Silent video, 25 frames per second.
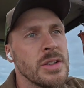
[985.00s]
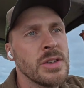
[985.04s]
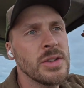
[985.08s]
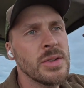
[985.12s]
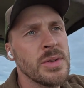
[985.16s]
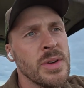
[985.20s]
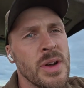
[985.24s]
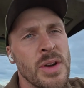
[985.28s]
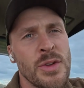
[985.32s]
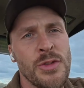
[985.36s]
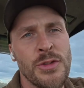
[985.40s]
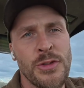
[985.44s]

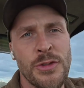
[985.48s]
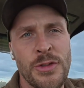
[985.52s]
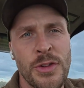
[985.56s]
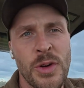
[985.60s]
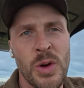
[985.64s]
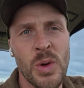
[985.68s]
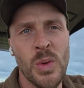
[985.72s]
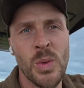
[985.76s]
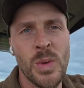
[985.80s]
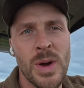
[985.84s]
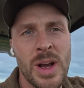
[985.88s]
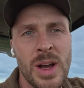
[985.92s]
You know
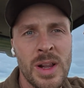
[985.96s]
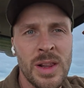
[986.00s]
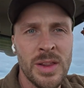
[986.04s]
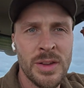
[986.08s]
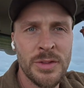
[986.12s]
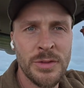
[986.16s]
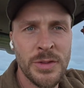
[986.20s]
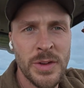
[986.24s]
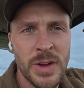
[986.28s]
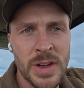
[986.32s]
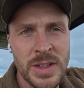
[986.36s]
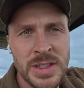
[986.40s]
full well
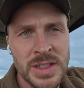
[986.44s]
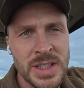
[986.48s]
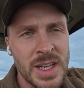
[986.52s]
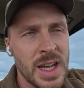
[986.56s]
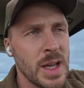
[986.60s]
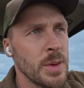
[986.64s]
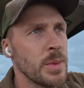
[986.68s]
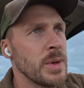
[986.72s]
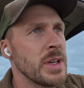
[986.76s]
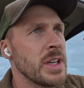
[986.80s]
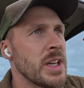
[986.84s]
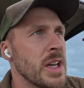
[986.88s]
the first
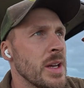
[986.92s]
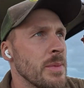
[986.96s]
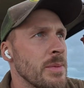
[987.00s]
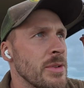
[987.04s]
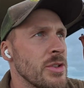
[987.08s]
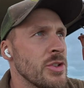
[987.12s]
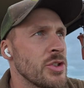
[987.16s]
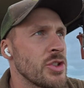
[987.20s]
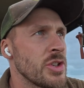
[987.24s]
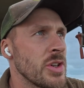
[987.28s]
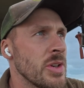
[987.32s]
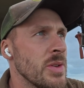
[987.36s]
day we come
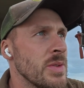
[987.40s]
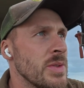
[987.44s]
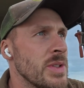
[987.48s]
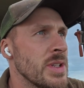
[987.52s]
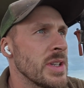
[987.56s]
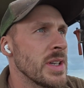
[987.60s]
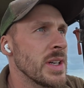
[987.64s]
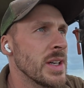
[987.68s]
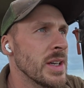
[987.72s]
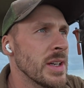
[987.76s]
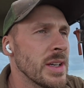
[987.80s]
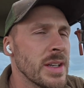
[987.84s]
and
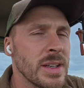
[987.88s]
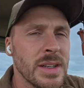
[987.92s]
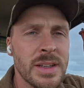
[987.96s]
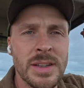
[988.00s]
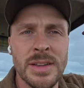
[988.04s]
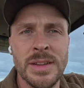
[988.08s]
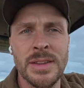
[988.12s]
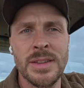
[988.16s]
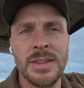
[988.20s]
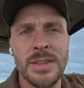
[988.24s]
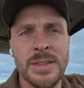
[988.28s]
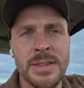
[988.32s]
shoot it,
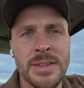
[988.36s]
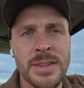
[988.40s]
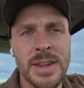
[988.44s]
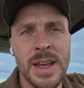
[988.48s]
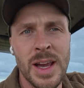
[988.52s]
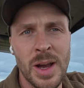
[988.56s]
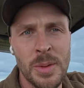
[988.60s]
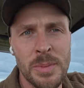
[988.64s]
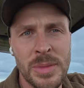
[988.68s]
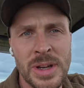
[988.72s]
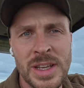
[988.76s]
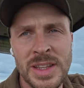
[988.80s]

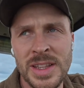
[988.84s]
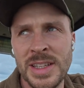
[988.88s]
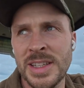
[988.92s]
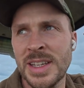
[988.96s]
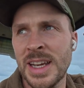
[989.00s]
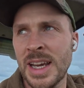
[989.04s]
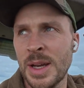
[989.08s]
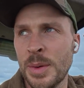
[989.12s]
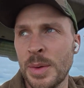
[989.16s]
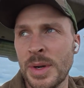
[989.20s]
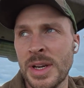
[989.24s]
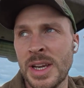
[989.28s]
that'll be the
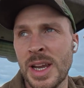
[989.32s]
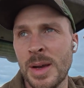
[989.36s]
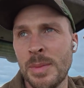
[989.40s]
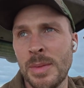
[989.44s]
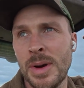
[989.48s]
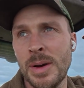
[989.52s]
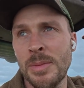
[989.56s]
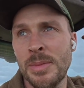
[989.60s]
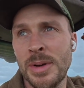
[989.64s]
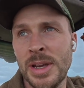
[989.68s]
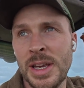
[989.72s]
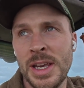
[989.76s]
day we
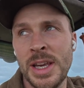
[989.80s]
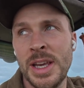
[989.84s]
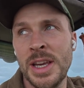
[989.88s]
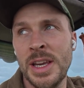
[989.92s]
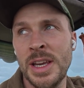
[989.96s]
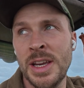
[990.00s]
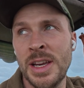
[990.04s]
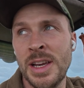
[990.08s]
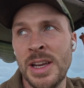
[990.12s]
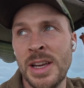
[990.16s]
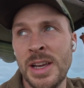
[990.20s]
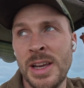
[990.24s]
come up
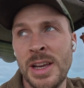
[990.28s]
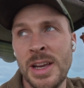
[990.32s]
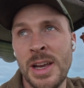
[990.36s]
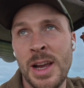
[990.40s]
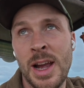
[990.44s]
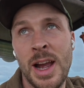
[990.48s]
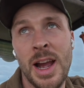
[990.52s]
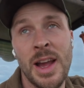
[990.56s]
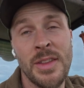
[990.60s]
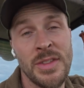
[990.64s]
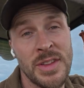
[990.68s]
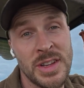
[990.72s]
here
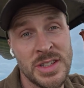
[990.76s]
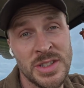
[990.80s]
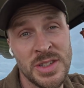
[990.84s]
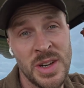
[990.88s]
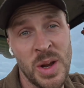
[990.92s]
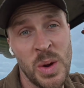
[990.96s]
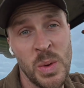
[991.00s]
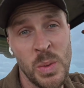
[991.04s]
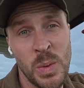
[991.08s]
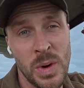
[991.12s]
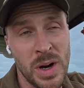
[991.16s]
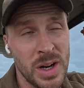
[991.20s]
and there's
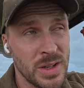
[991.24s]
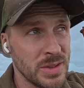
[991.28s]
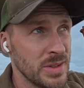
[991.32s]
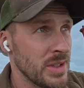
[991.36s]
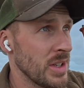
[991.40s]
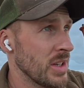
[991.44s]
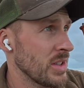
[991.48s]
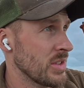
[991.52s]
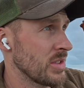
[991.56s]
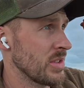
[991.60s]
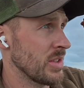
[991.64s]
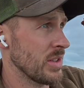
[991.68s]
no wild
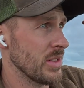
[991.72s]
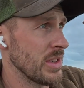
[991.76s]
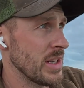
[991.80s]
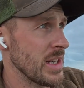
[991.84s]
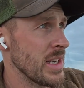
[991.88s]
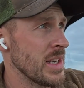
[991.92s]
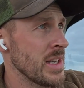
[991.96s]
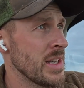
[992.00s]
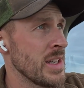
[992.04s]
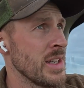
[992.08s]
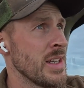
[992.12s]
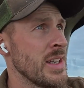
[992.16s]
ducks on
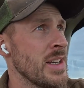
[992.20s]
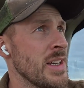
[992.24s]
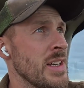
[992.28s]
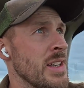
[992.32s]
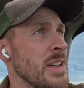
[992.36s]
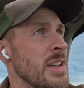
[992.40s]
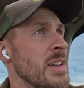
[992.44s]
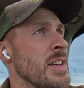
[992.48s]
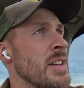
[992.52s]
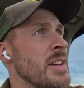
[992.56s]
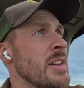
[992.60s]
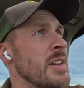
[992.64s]

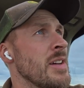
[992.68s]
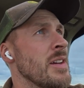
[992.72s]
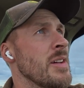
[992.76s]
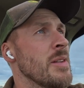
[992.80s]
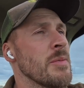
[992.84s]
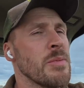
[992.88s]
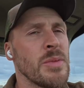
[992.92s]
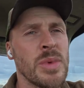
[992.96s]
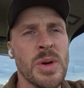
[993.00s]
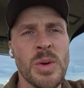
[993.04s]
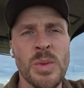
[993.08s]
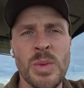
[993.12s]

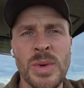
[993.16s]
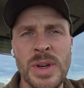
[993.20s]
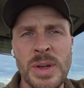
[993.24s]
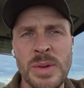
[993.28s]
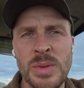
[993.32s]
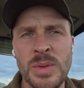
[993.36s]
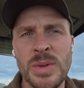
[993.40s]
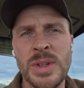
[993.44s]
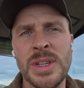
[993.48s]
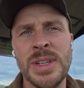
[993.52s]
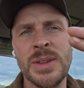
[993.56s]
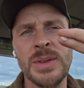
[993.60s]
it. But
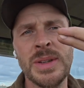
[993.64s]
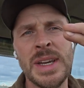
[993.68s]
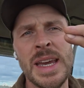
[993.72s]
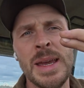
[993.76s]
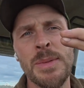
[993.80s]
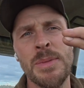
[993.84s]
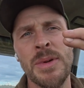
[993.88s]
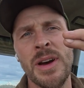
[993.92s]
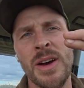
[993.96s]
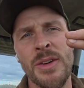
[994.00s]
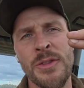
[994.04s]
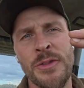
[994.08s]
we
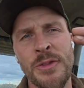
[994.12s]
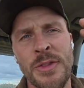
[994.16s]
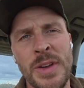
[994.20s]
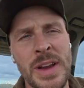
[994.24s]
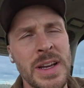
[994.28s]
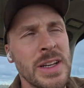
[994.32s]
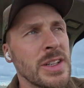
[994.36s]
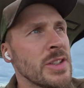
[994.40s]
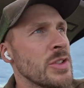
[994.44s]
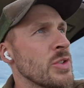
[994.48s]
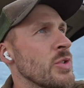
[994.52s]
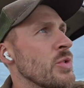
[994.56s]
keep our
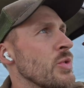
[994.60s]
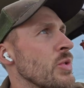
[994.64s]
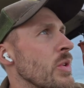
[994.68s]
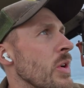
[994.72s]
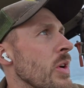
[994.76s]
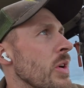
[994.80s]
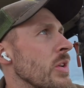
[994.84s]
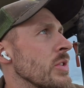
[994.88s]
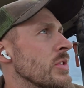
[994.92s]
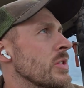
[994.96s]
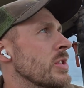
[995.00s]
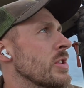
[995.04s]
fingers
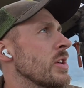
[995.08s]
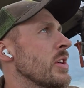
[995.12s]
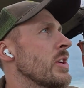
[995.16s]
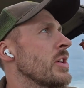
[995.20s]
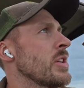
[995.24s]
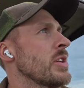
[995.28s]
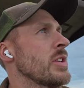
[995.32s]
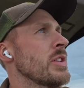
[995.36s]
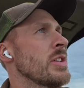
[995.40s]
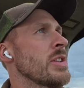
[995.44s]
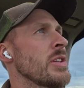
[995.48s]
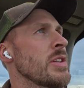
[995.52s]
crossed.
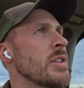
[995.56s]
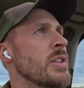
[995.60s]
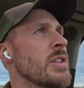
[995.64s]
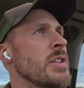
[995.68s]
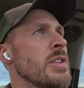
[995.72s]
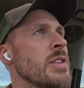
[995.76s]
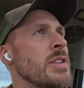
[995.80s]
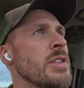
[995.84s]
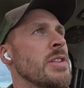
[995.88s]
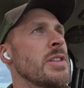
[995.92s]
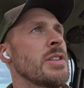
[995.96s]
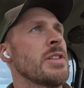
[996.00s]

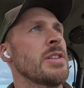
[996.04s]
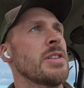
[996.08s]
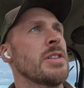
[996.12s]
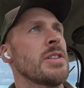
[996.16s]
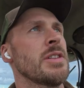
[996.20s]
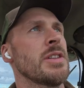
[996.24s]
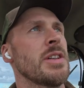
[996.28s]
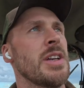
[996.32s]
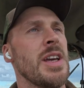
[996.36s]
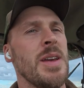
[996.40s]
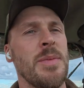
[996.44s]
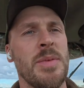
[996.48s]

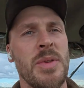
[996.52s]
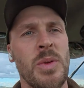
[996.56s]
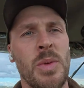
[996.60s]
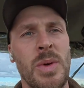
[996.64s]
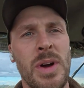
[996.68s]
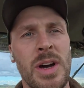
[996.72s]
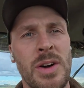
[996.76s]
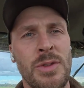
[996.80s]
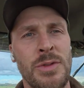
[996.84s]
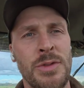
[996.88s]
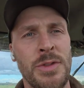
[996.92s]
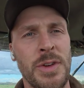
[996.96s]
Keep it
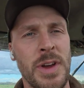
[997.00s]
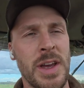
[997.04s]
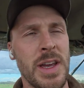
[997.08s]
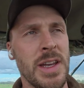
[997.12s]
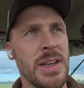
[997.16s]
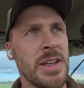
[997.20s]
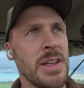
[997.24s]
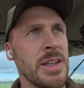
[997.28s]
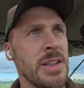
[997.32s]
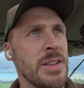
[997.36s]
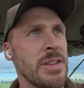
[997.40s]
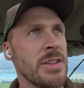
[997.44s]
well
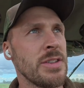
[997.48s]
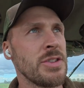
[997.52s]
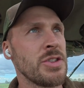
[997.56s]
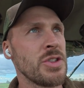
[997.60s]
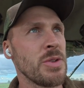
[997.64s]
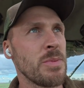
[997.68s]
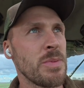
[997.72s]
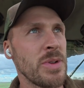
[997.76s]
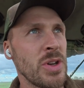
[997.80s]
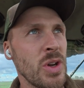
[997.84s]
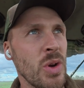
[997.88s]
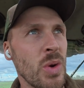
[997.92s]
fed,
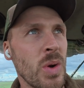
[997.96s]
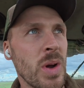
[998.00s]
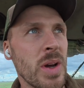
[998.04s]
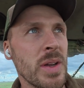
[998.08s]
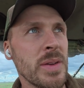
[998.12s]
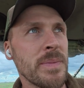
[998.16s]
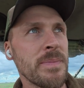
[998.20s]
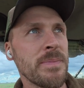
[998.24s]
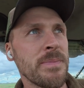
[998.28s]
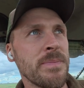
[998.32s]
should be alright.